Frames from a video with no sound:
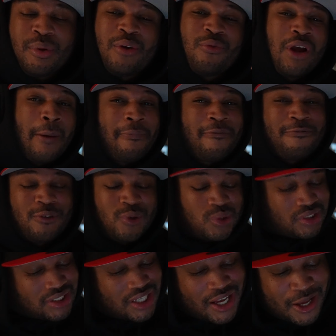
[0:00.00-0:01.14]
Been a rapper full
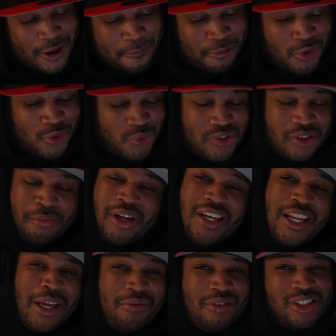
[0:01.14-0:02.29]
time, bro using my
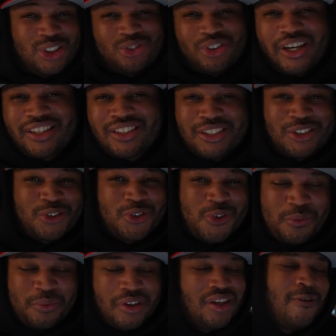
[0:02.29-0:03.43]
name to attract these
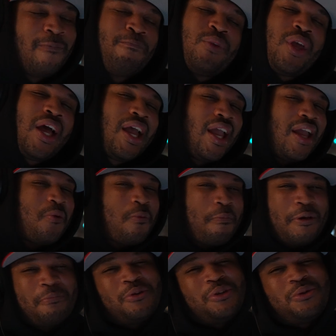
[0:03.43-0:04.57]
group. I hate when
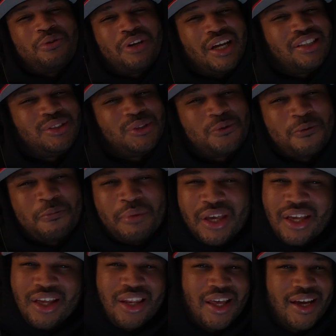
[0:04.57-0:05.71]
people do that too,
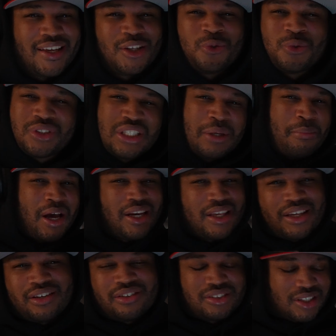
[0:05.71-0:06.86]
man. Like use
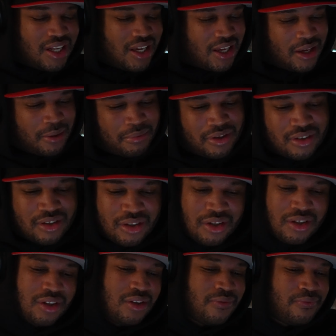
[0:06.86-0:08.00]
somebody else's name to.
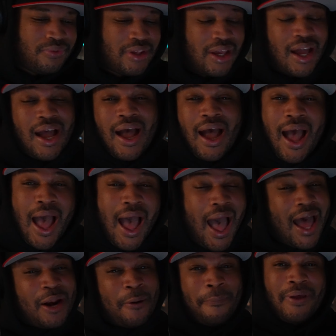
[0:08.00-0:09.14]

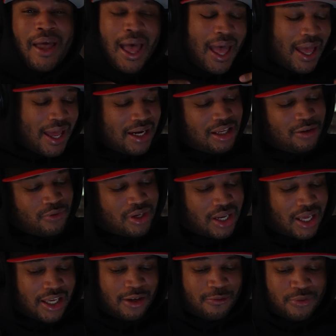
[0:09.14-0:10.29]
I'd I'd even
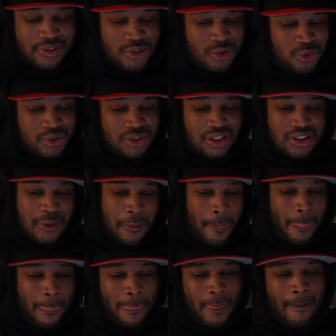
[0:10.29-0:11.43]
like if a dude just
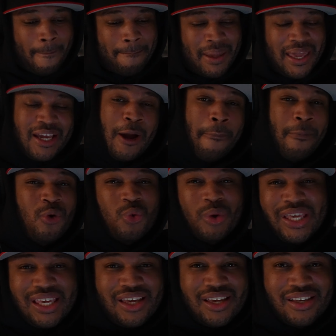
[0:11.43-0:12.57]
make up who
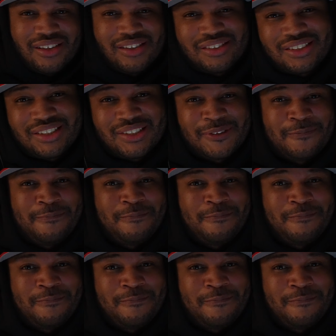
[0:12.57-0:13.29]
he is,